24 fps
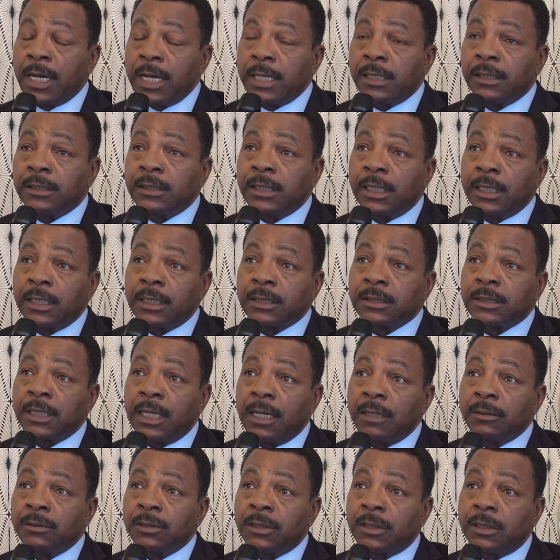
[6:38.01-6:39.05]
to take us
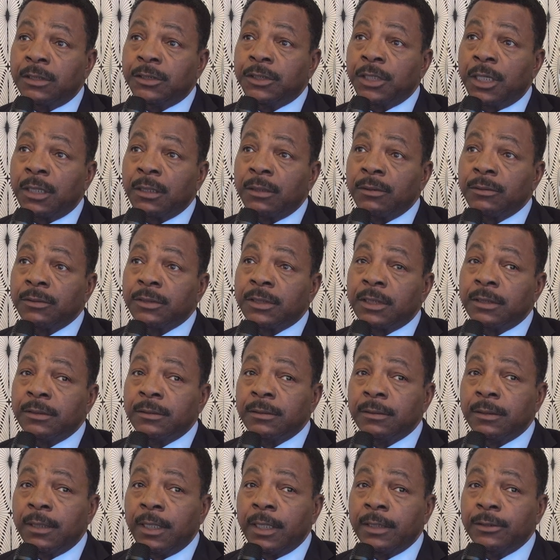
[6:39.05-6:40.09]
out into the jungles
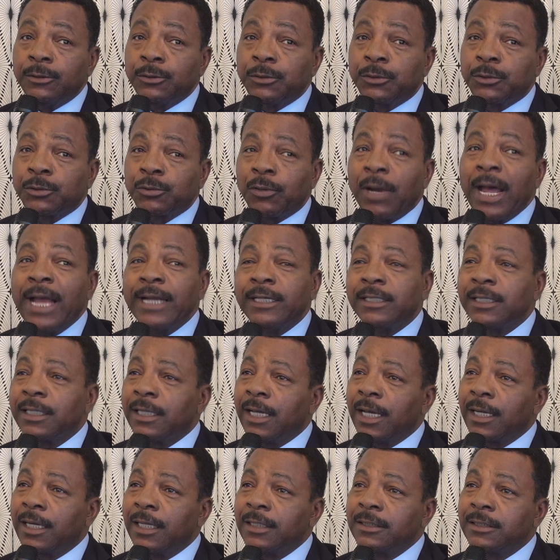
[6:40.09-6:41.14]
and try to
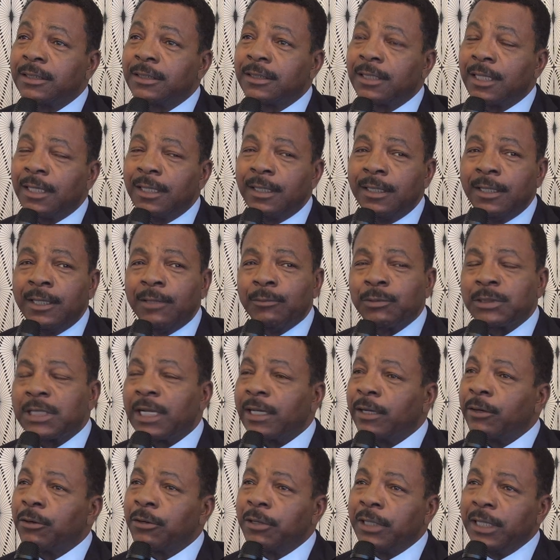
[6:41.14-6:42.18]
get us, it was
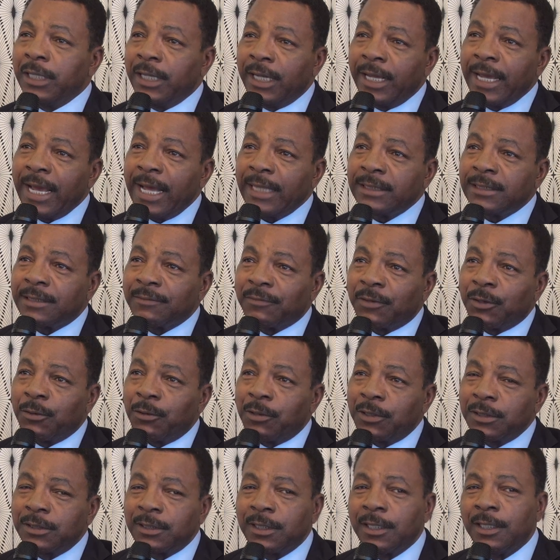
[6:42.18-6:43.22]
like herding cats, of
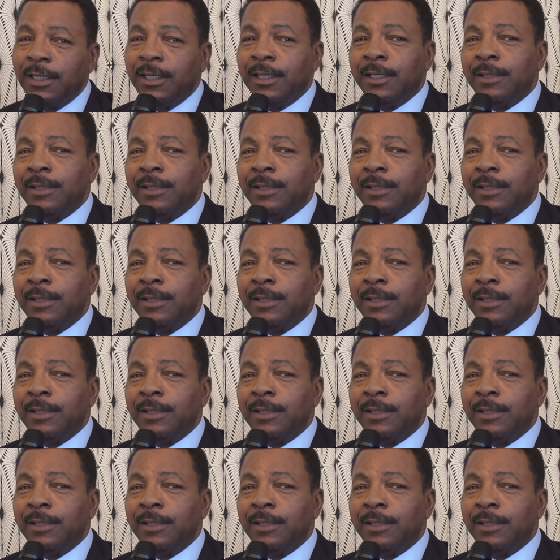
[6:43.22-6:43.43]
course,